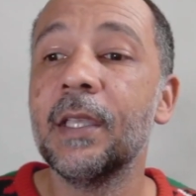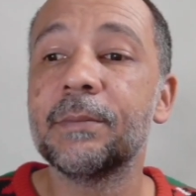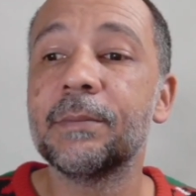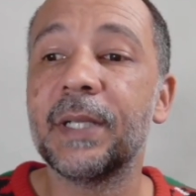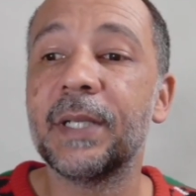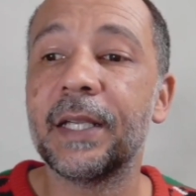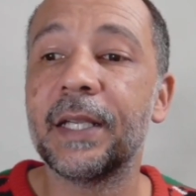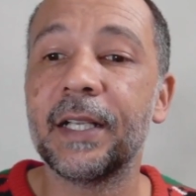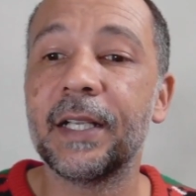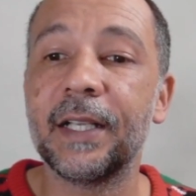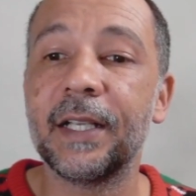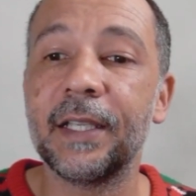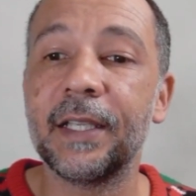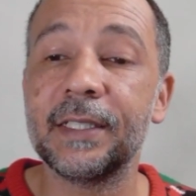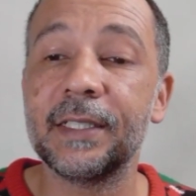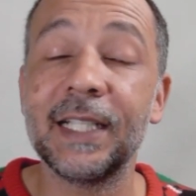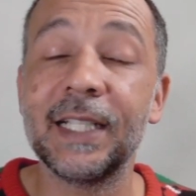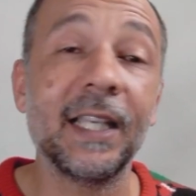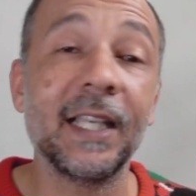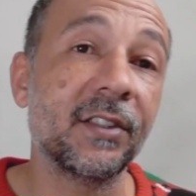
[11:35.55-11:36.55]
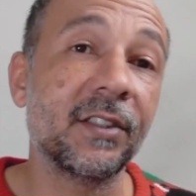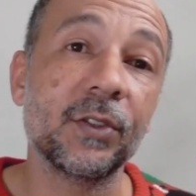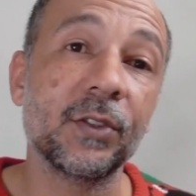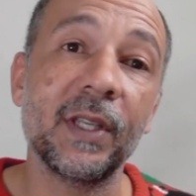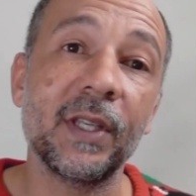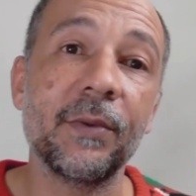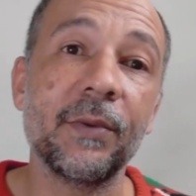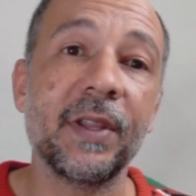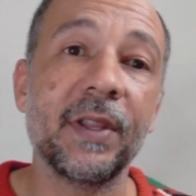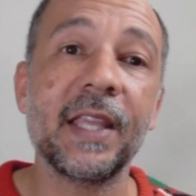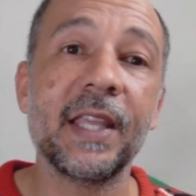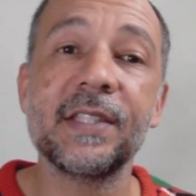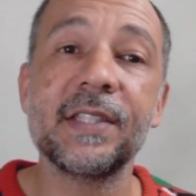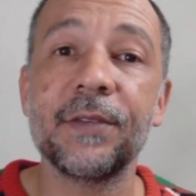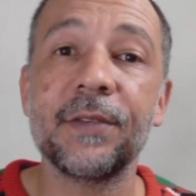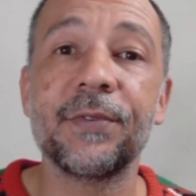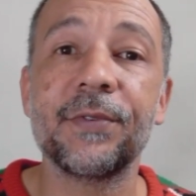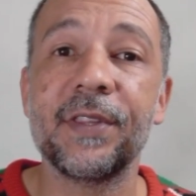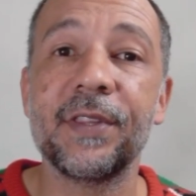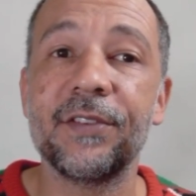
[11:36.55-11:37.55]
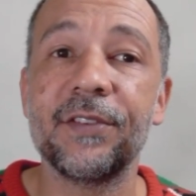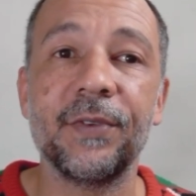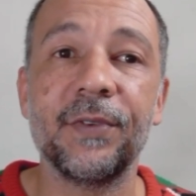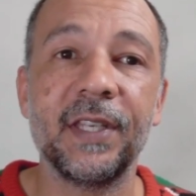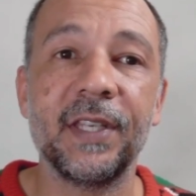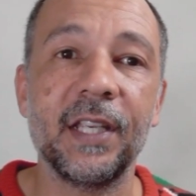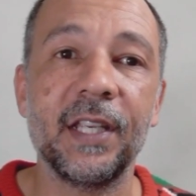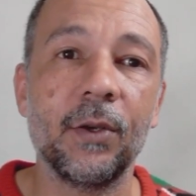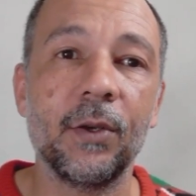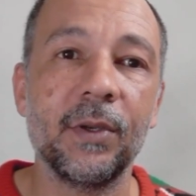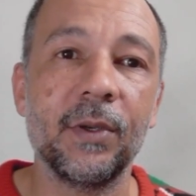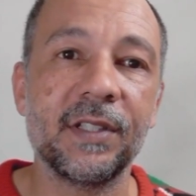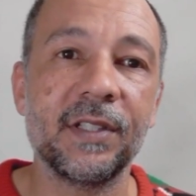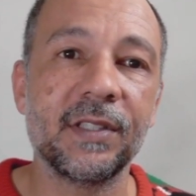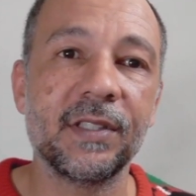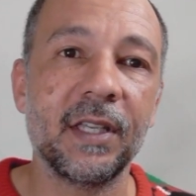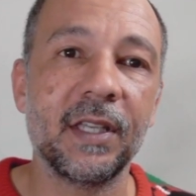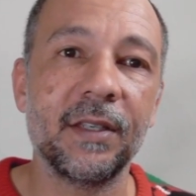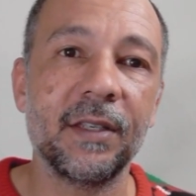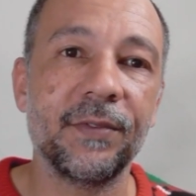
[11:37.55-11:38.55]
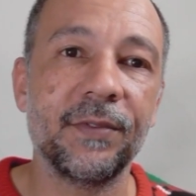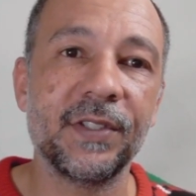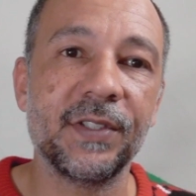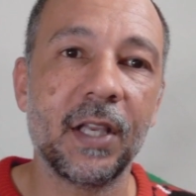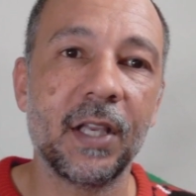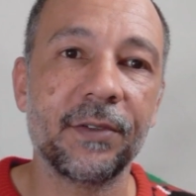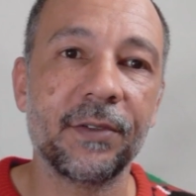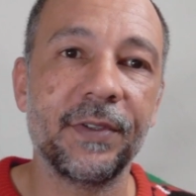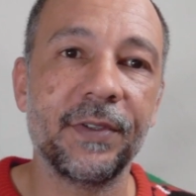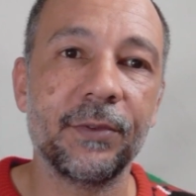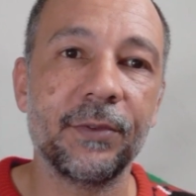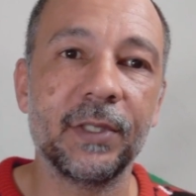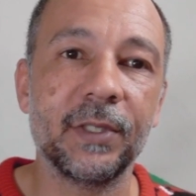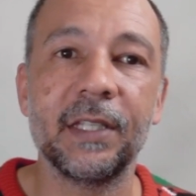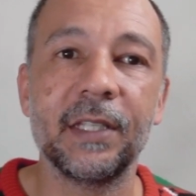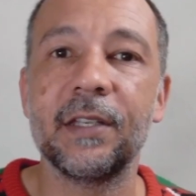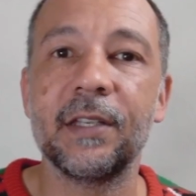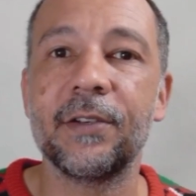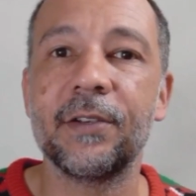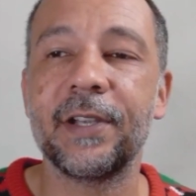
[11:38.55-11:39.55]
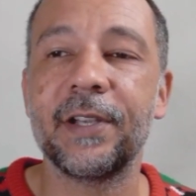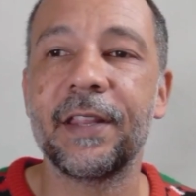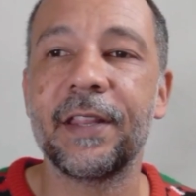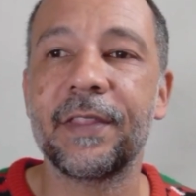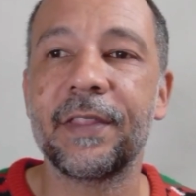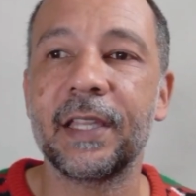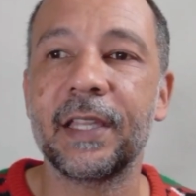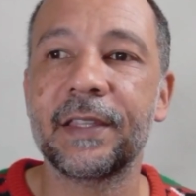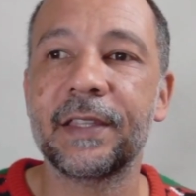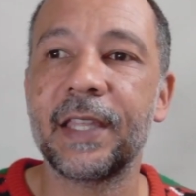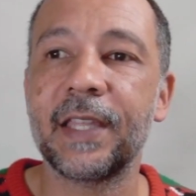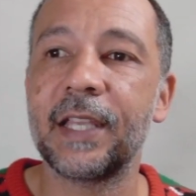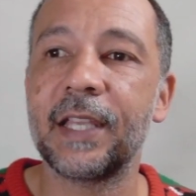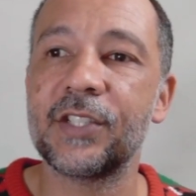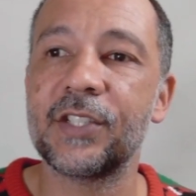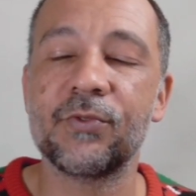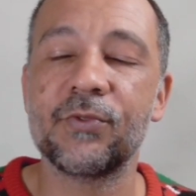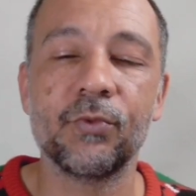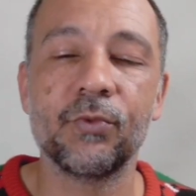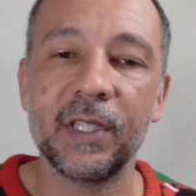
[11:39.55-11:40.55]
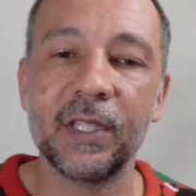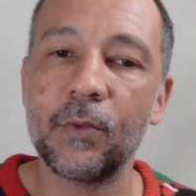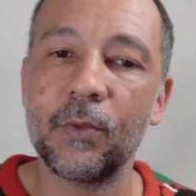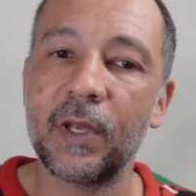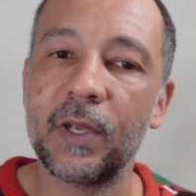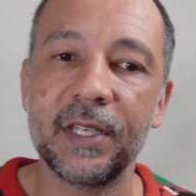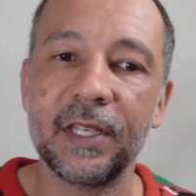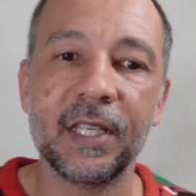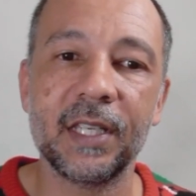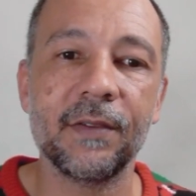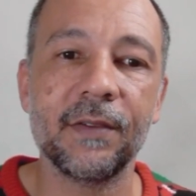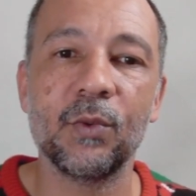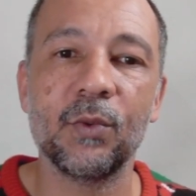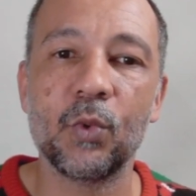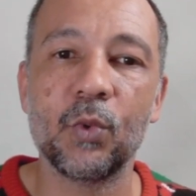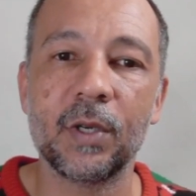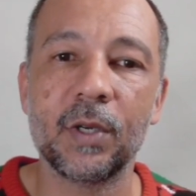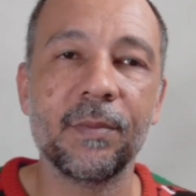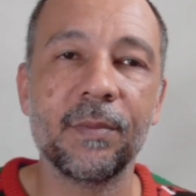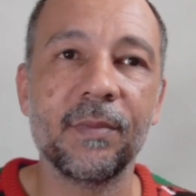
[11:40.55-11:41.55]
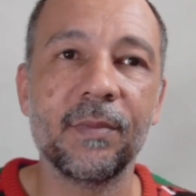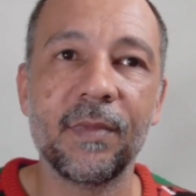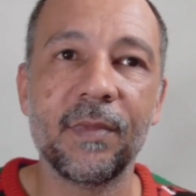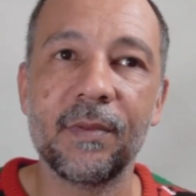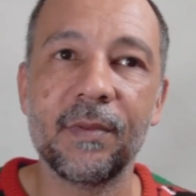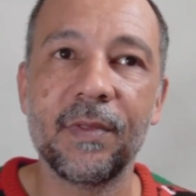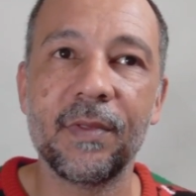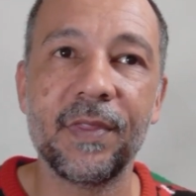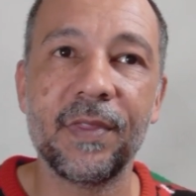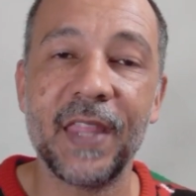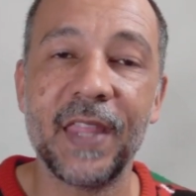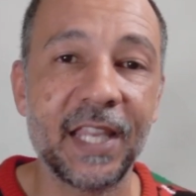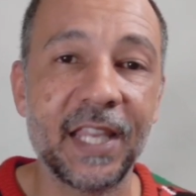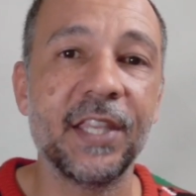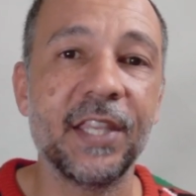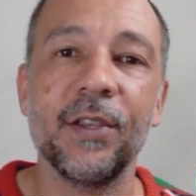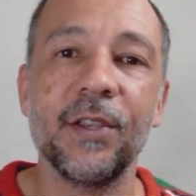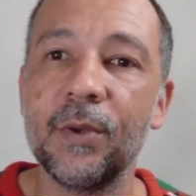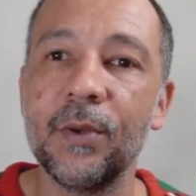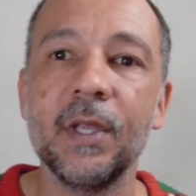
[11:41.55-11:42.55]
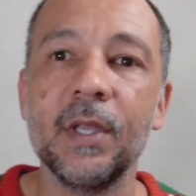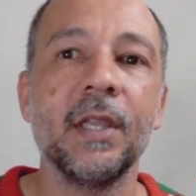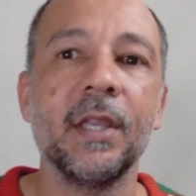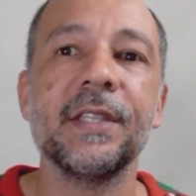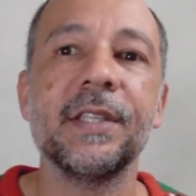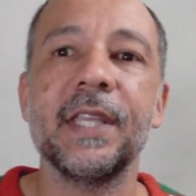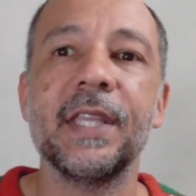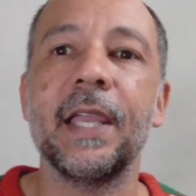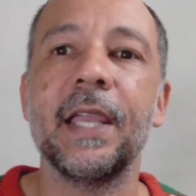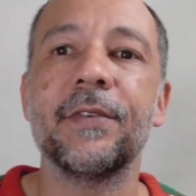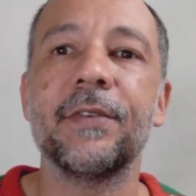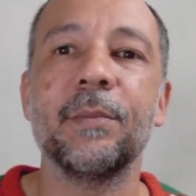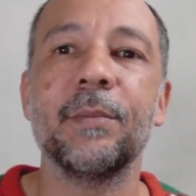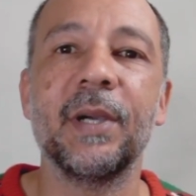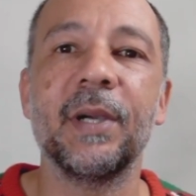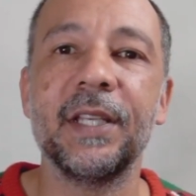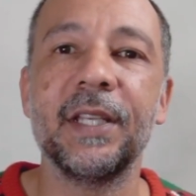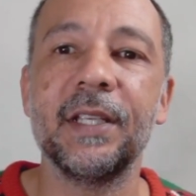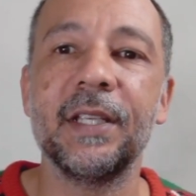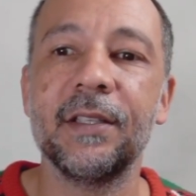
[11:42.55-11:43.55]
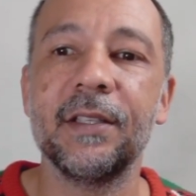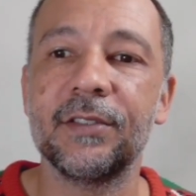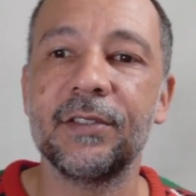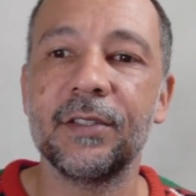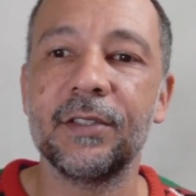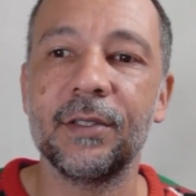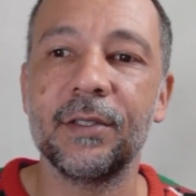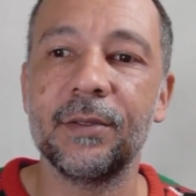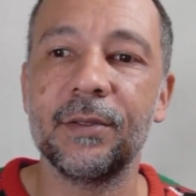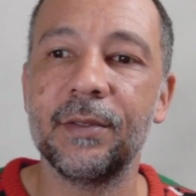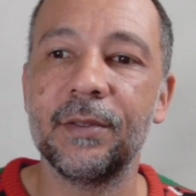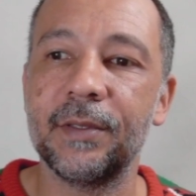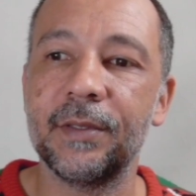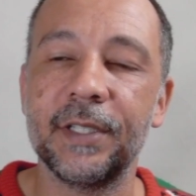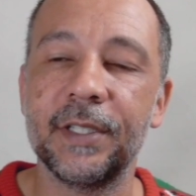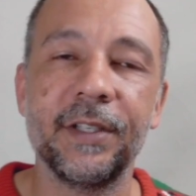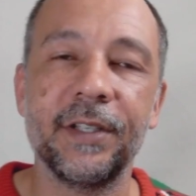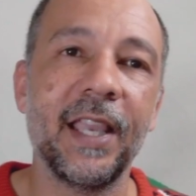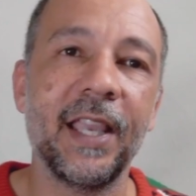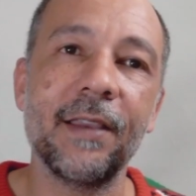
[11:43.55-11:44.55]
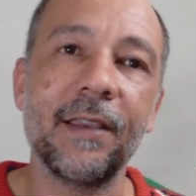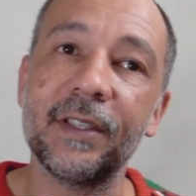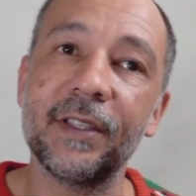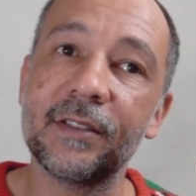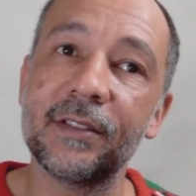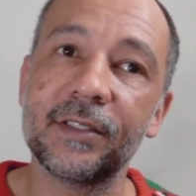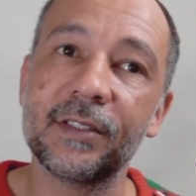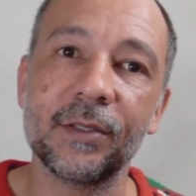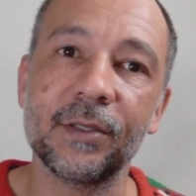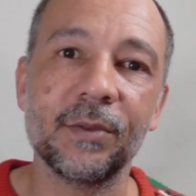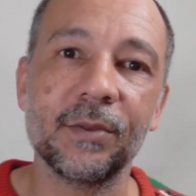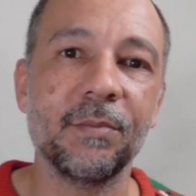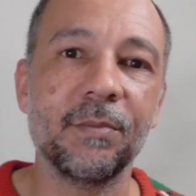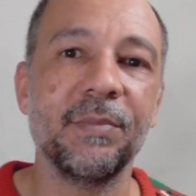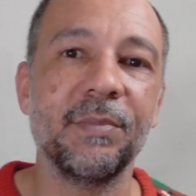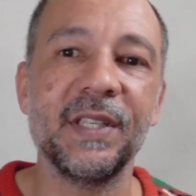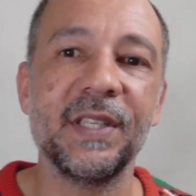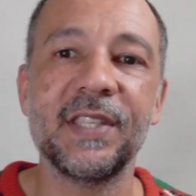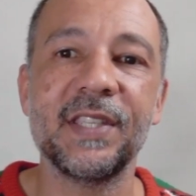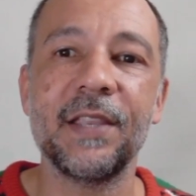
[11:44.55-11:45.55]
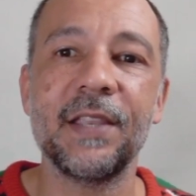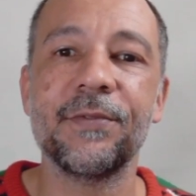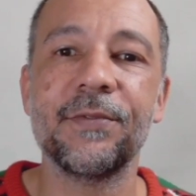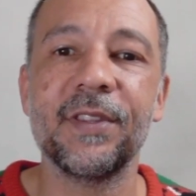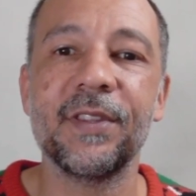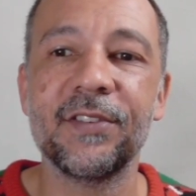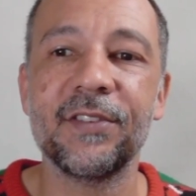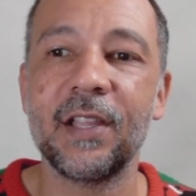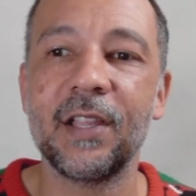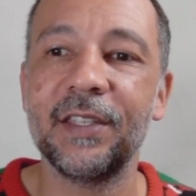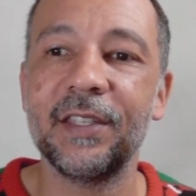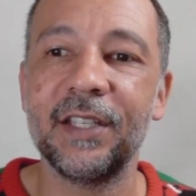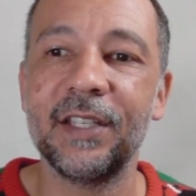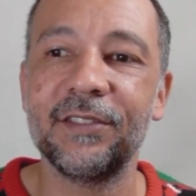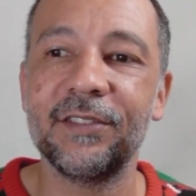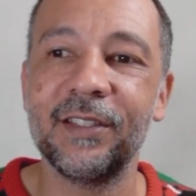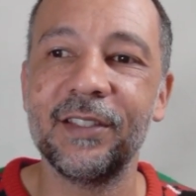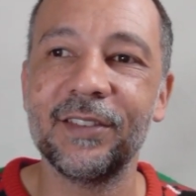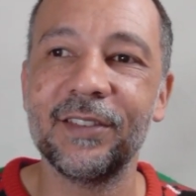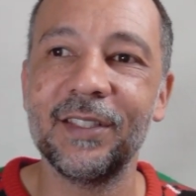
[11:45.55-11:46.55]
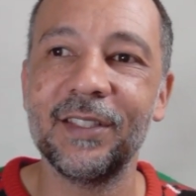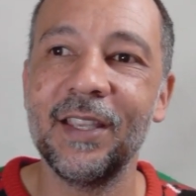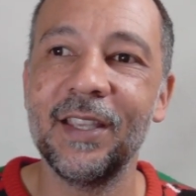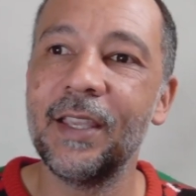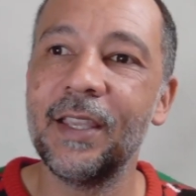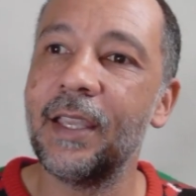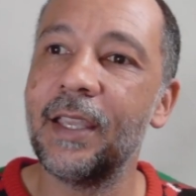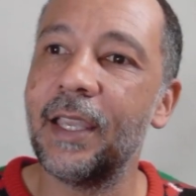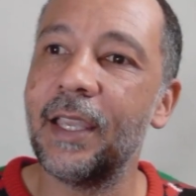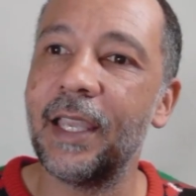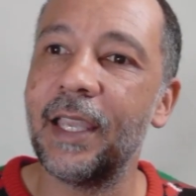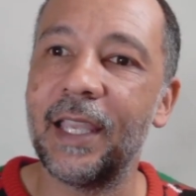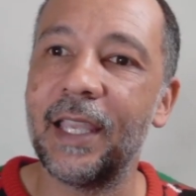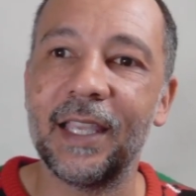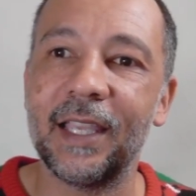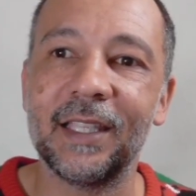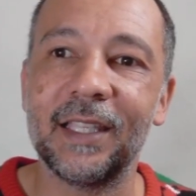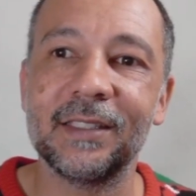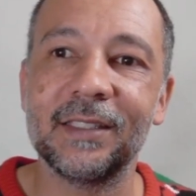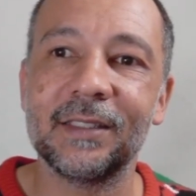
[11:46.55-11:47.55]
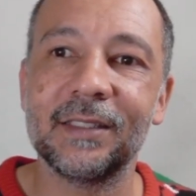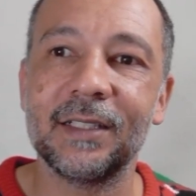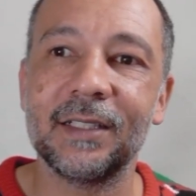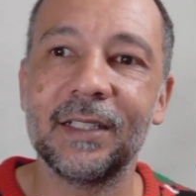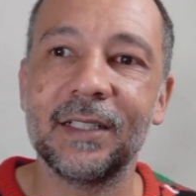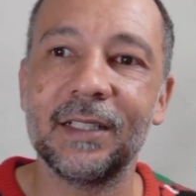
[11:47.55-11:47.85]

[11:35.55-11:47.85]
But so anyway, that's it for this video. It's not photography related or anything like that. Just really wanted to give a warm thank you to everybody. So there you have it. So be safe for this holiday season, and